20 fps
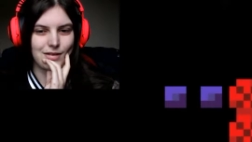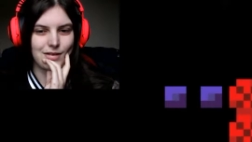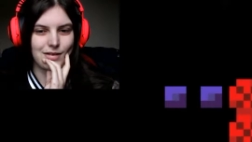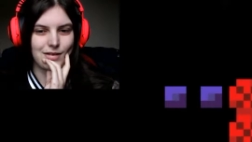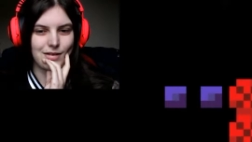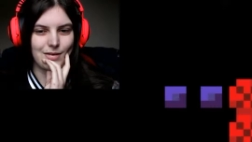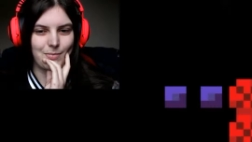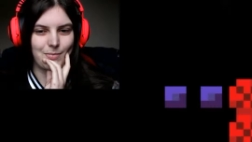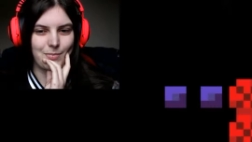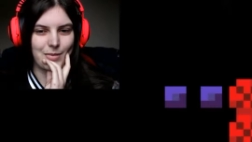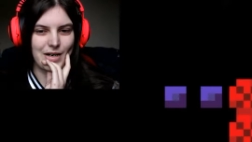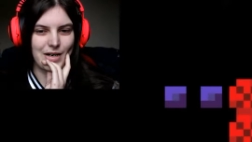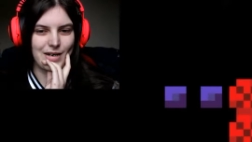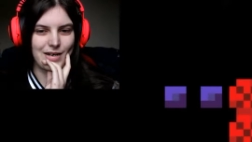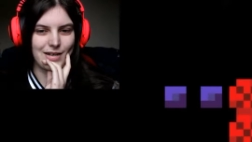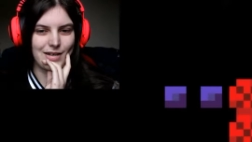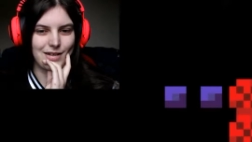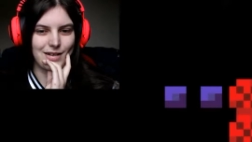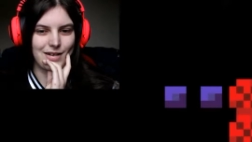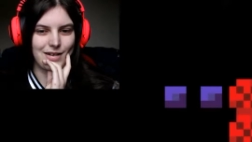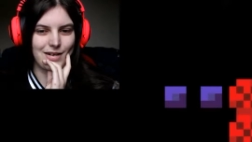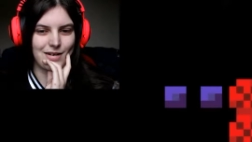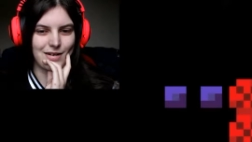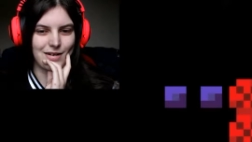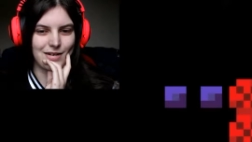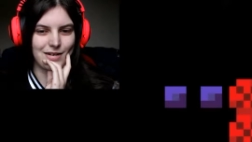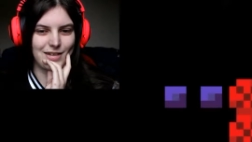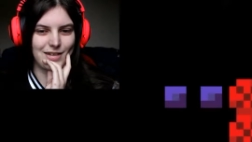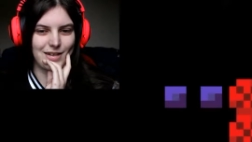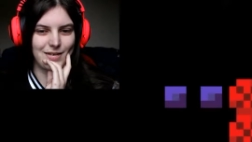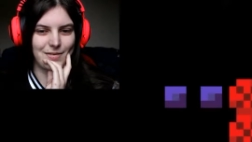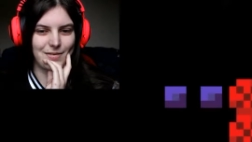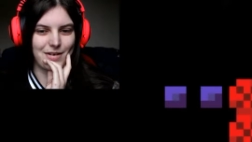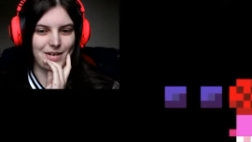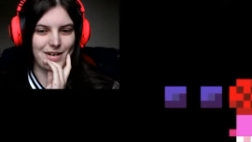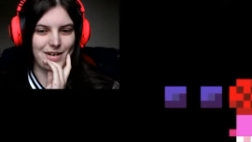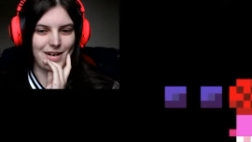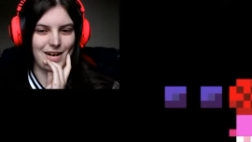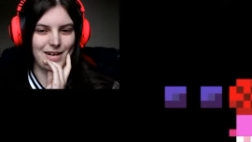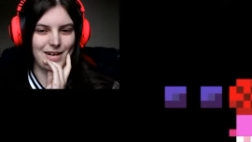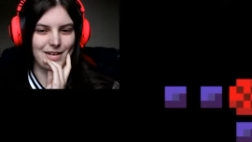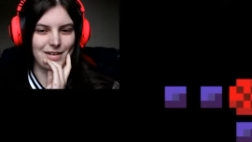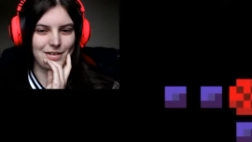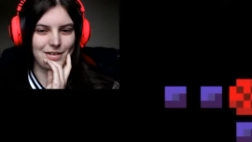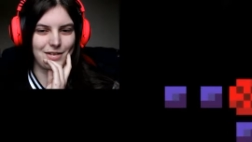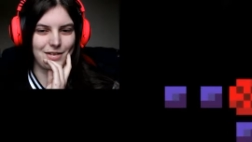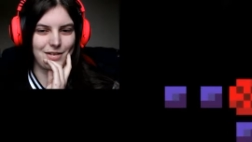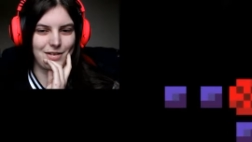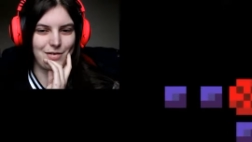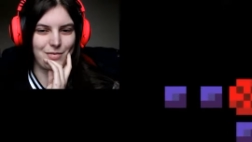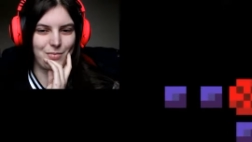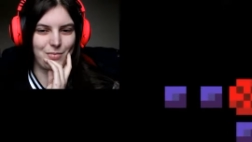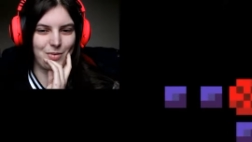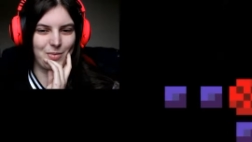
Apparently not, because now we're in an endless loop,